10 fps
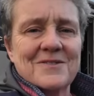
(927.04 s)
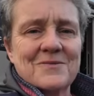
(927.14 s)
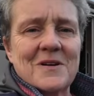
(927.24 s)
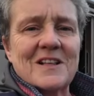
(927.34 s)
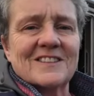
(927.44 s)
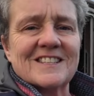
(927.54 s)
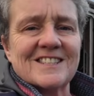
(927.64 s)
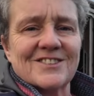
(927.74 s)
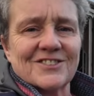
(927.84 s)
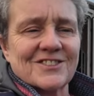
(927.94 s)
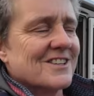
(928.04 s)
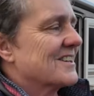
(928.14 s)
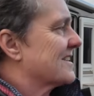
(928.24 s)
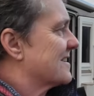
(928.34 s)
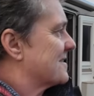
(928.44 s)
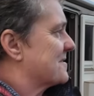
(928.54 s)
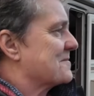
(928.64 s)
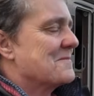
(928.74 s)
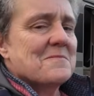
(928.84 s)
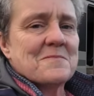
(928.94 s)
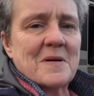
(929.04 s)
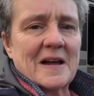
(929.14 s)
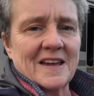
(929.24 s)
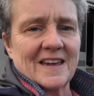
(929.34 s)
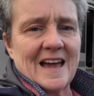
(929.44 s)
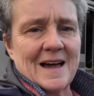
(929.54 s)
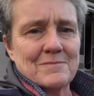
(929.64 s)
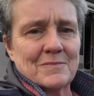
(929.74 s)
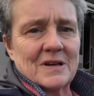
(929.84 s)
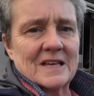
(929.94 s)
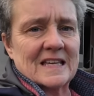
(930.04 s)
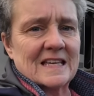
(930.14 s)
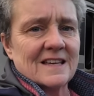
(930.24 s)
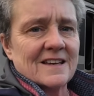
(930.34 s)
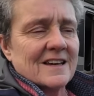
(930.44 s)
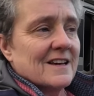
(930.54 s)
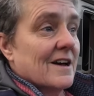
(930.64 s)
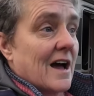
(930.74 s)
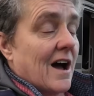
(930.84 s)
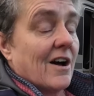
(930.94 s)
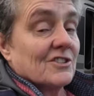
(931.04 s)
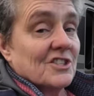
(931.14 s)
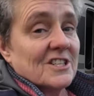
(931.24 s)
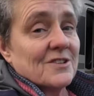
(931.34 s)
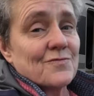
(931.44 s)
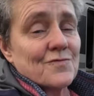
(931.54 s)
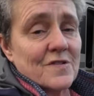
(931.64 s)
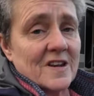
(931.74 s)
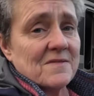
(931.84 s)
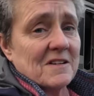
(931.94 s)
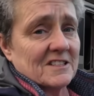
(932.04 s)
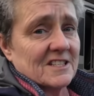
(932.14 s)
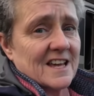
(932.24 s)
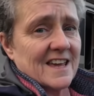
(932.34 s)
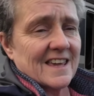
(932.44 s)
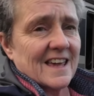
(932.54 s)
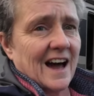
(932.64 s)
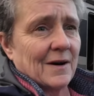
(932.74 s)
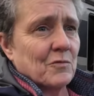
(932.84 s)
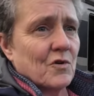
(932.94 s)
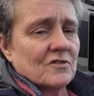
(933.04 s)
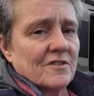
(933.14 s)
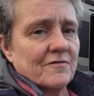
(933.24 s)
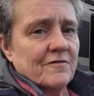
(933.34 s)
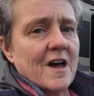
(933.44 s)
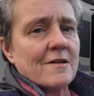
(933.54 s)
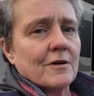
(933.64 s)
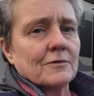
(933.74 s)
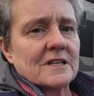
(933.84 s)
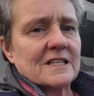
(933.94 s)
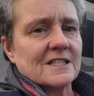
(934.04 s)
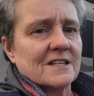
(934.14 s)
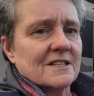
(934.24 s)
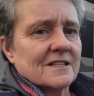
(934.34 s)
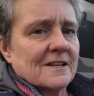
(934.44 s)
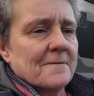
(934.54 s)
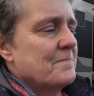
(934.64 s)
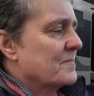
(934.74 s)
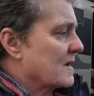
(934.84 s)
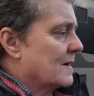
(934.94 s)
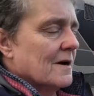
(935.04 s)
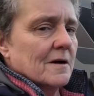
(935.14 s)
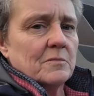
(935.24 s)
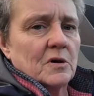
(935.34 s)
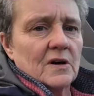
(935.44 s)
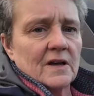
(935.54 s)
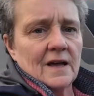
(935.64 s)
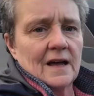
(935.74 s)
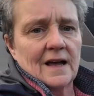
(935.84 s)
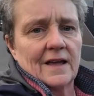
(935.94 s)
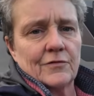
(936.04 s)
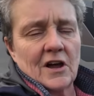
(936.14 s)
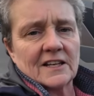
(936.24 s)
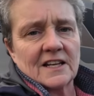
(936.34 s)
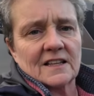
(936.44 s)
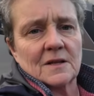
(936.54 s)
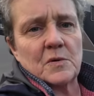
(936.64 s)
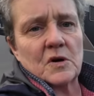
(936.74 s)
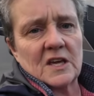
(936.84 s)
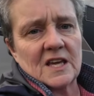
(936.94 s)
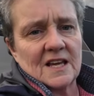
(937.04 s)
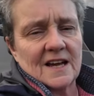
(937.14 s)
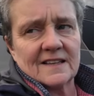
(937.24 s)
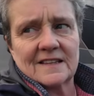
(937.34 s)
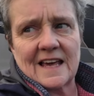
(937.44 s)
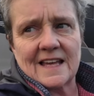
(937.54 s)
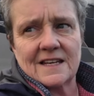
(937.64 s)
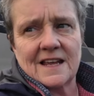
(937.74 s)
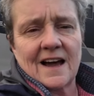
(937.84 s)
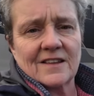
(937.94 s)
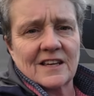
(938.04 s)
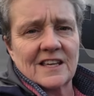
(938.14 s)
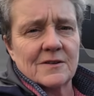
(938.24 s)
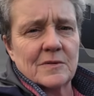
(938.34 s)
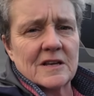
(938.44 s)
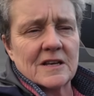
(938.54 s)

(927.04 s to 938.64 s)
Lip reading: Well, this is us. Back at camp. Archie did really well today and walked a fair old distance. But if we hadn't had the buggy, then I think we'd have